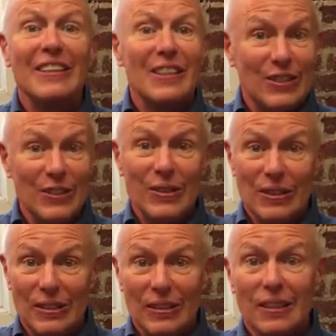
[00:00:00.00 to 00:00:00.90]

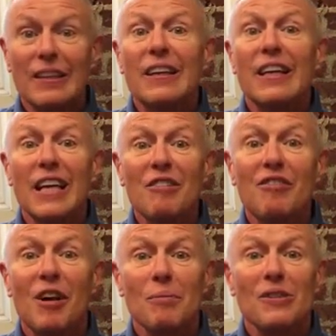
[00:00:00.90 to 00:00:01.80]
Seriously, even if
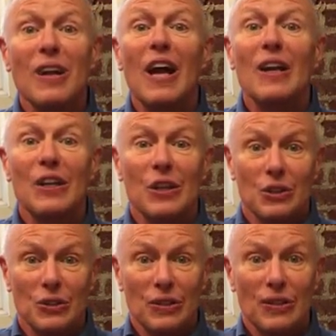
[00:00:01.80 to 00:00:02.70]
I'm slightly
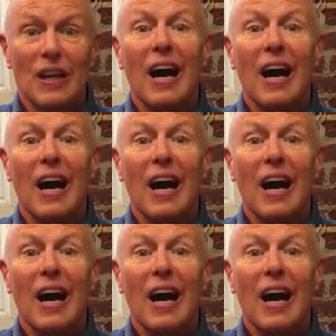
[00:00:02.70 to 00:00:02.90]
unsure,